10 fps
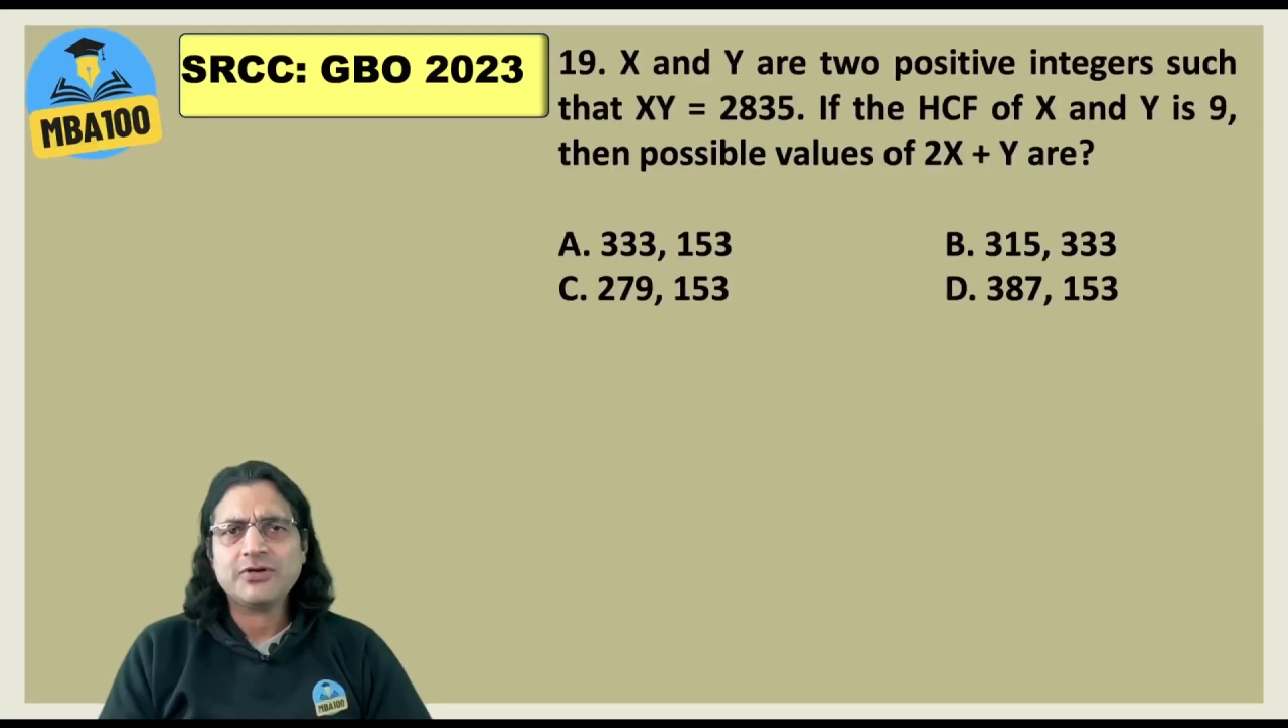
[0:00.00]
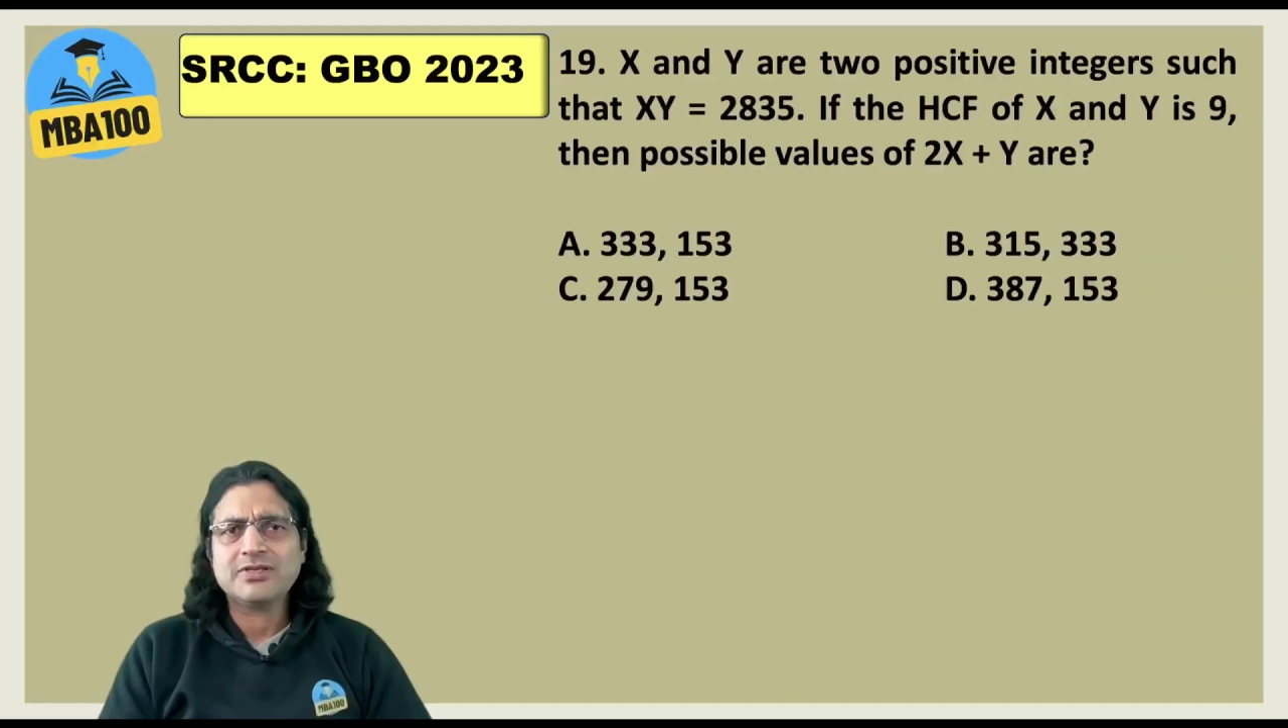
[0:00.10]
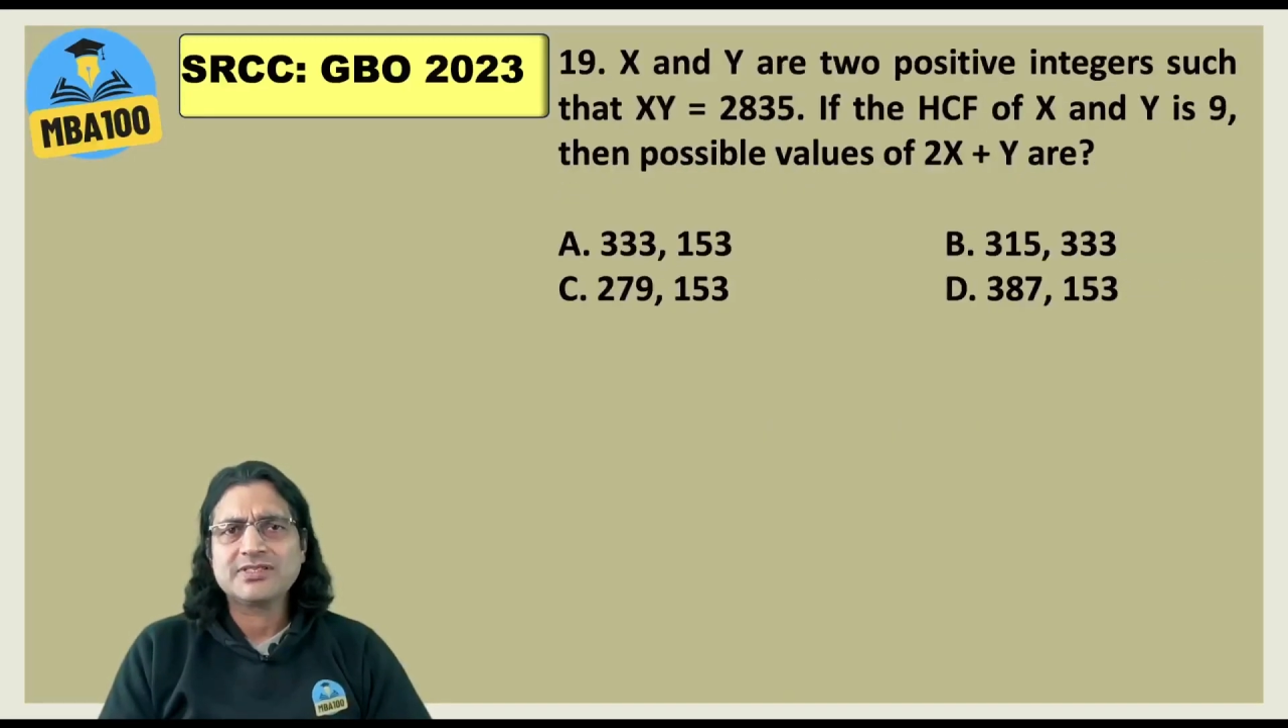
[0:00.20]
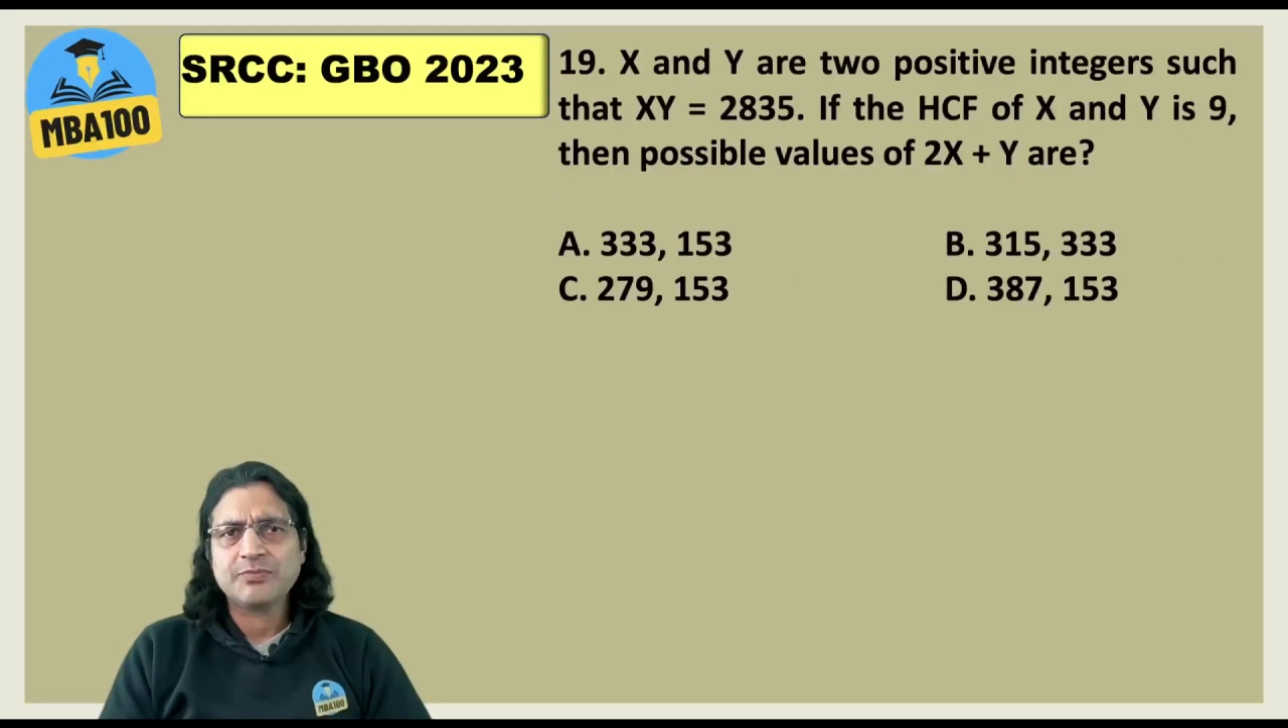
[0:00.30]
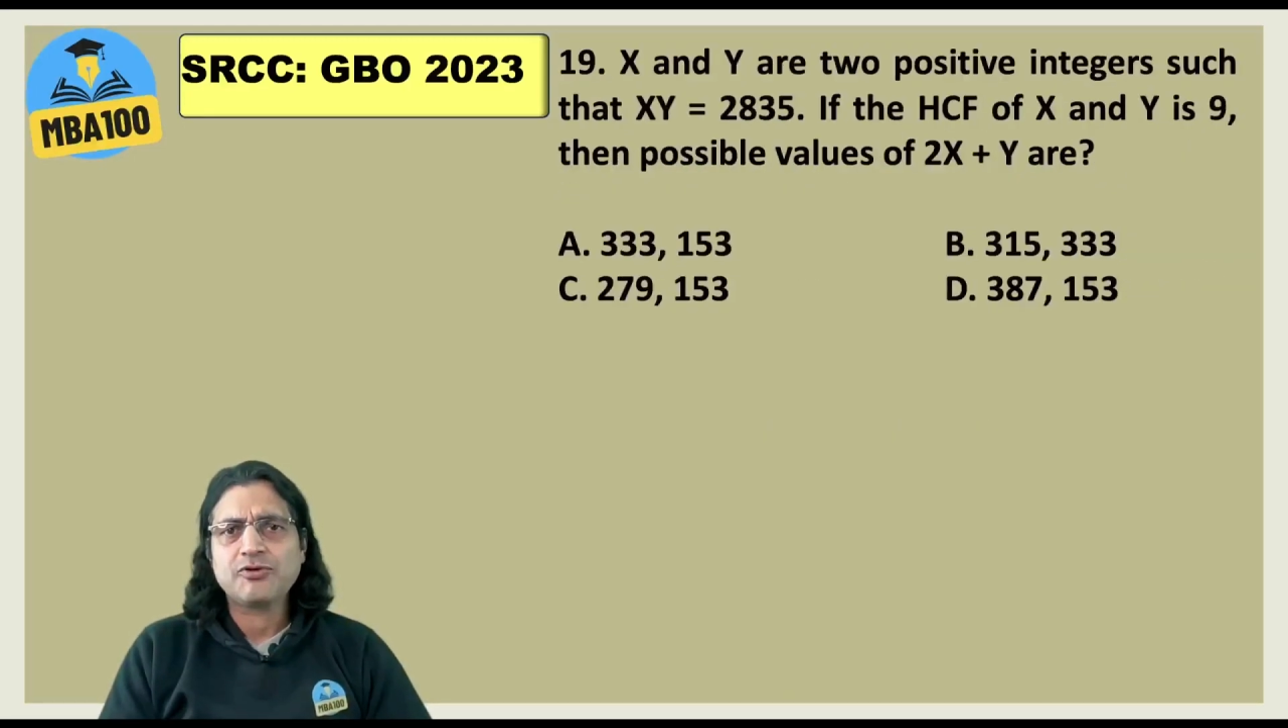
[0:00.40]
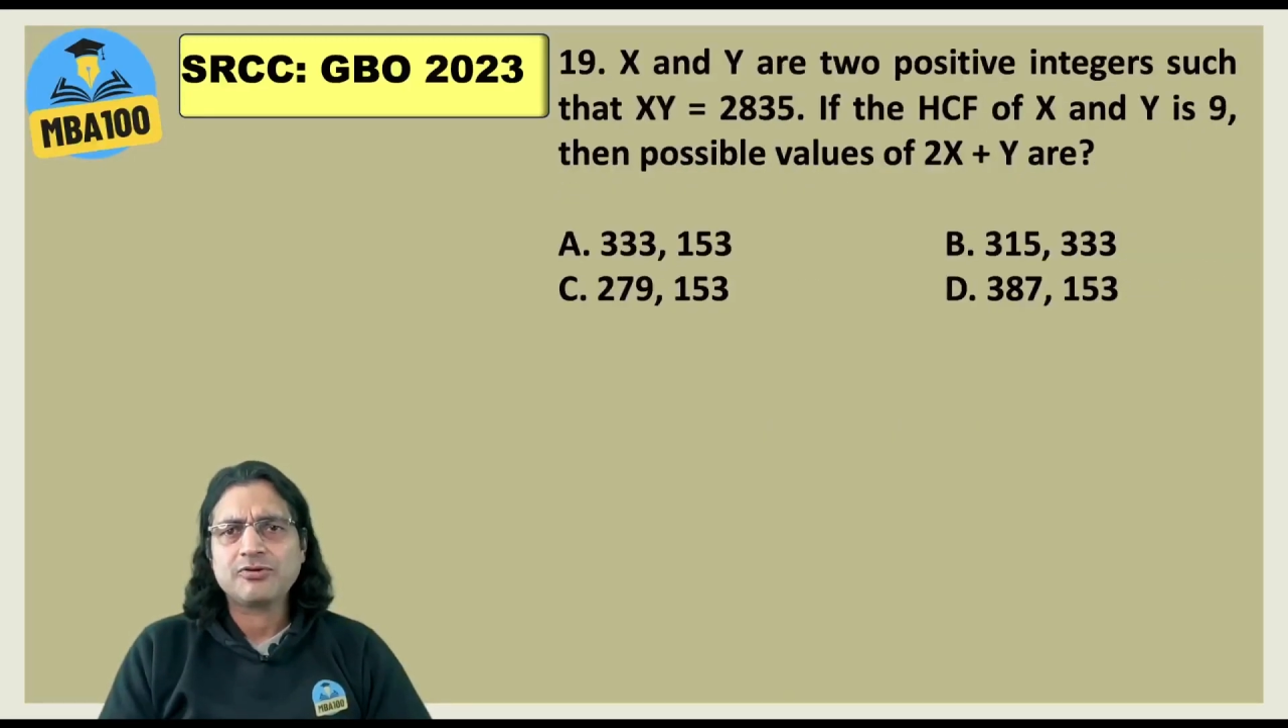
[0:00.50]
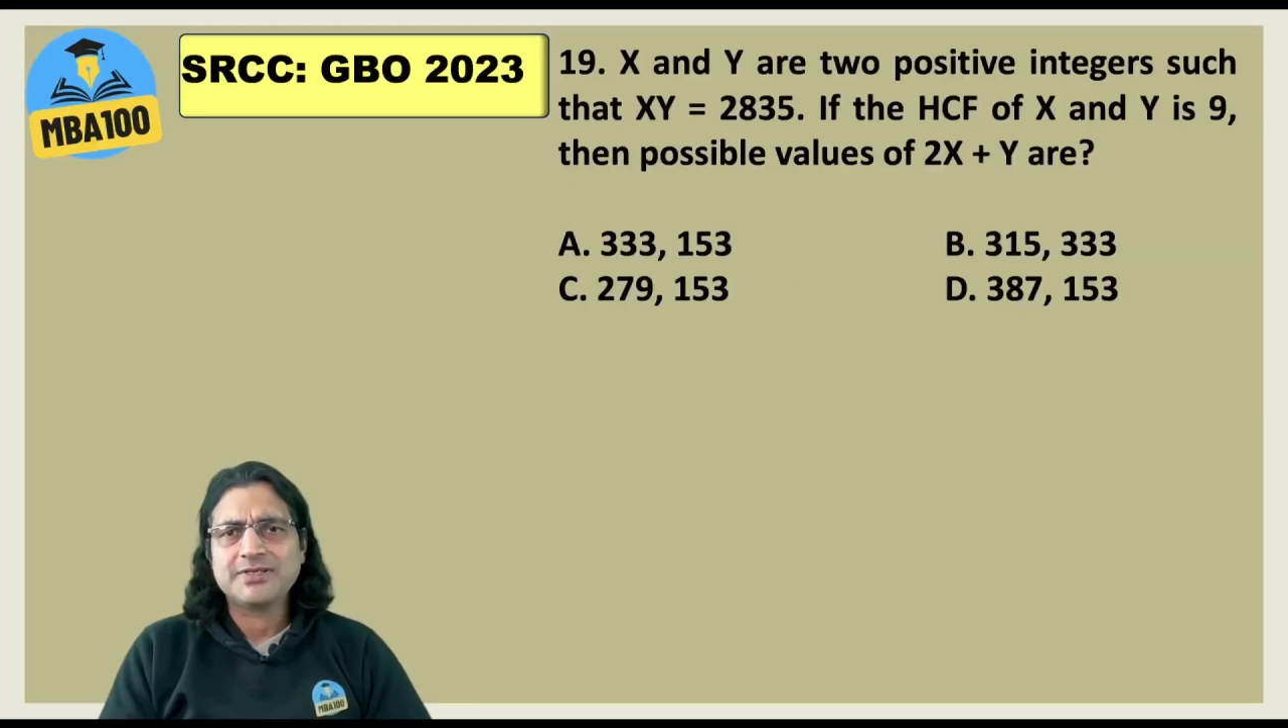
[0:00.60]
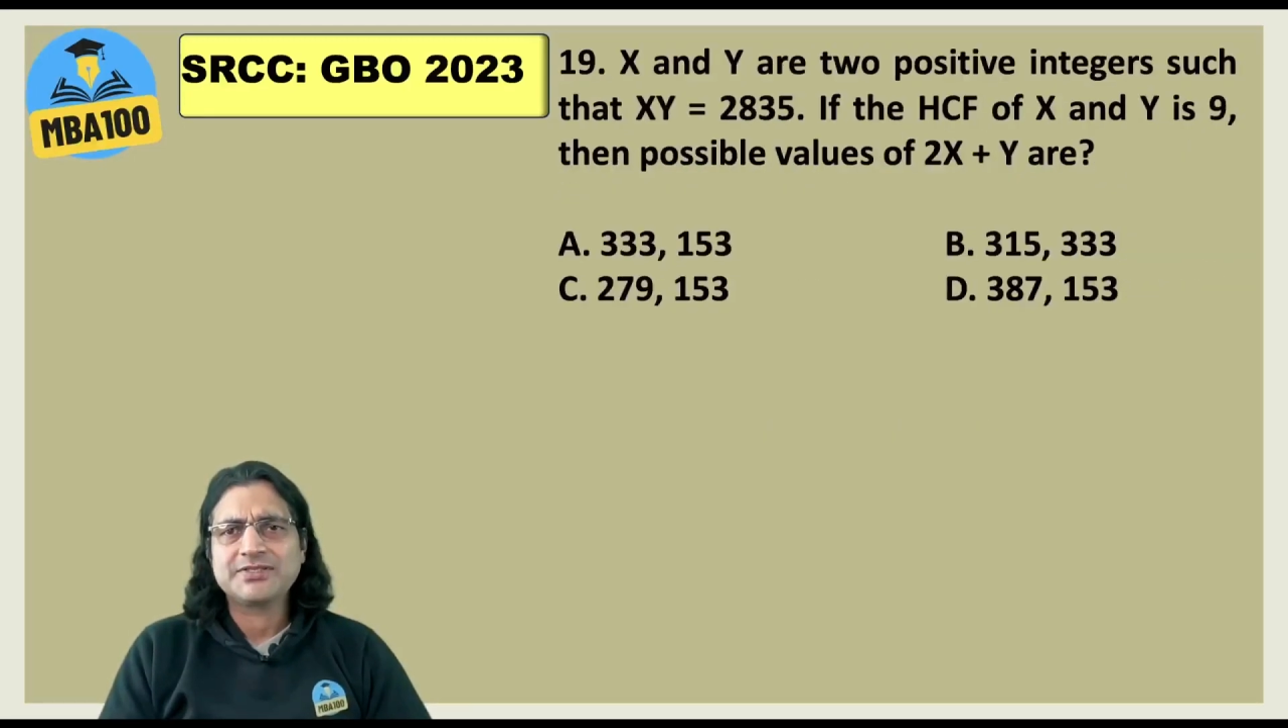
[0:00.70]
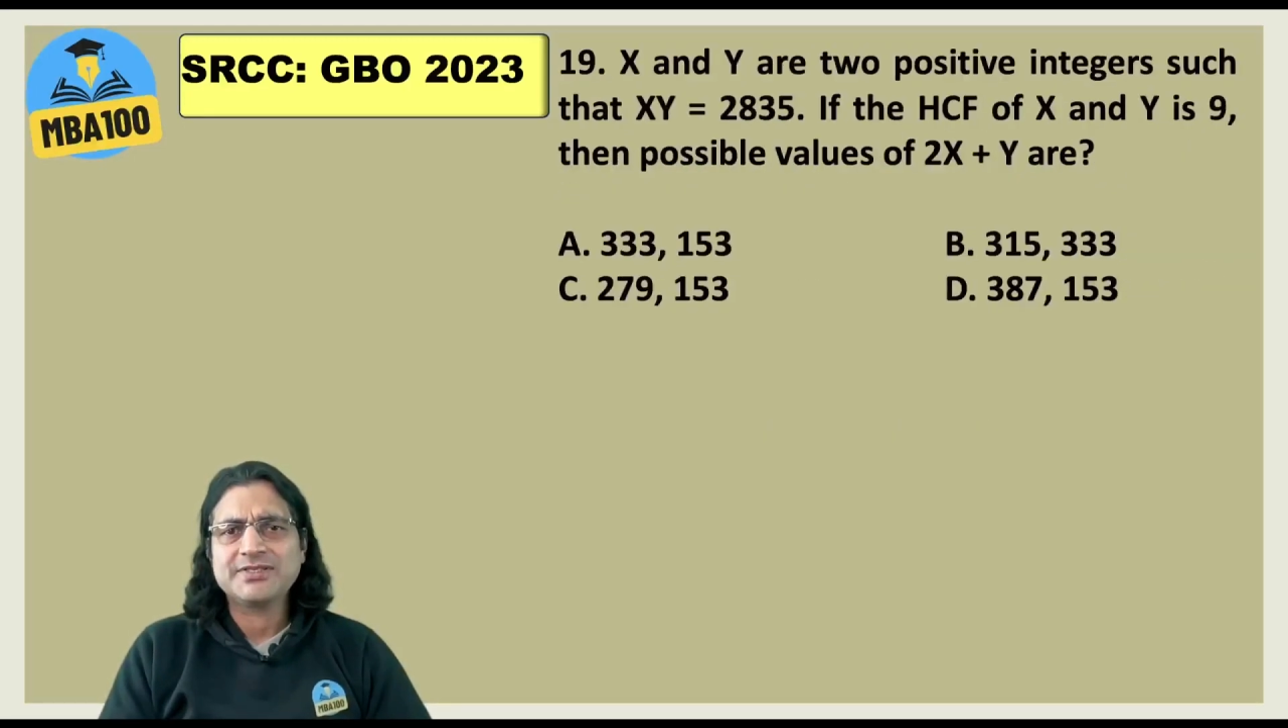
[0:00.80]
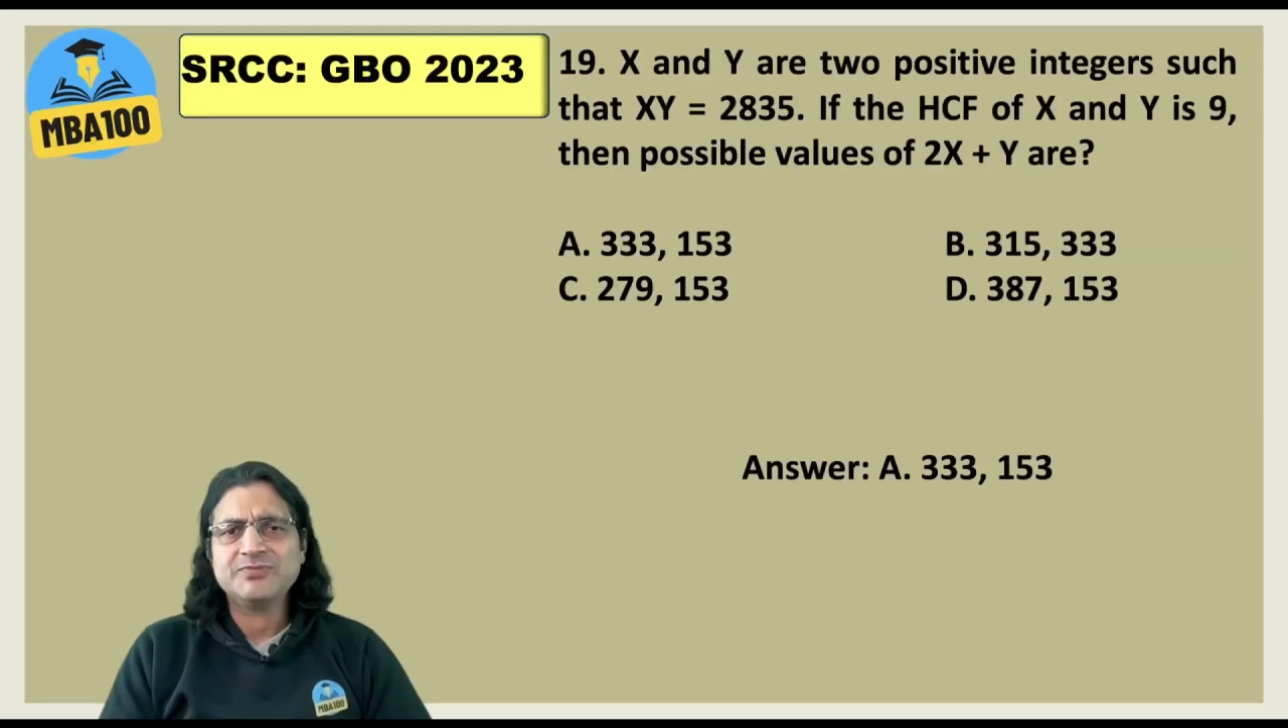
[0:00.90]
conceptual
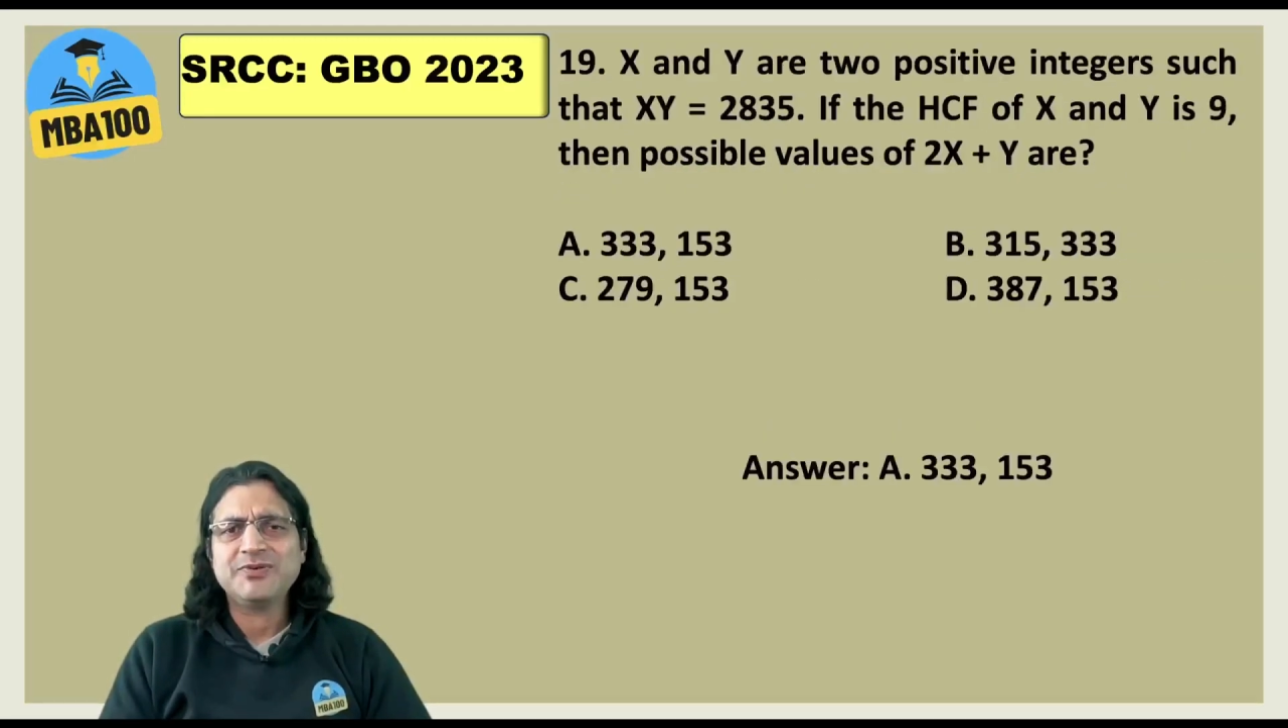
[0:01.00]
questions,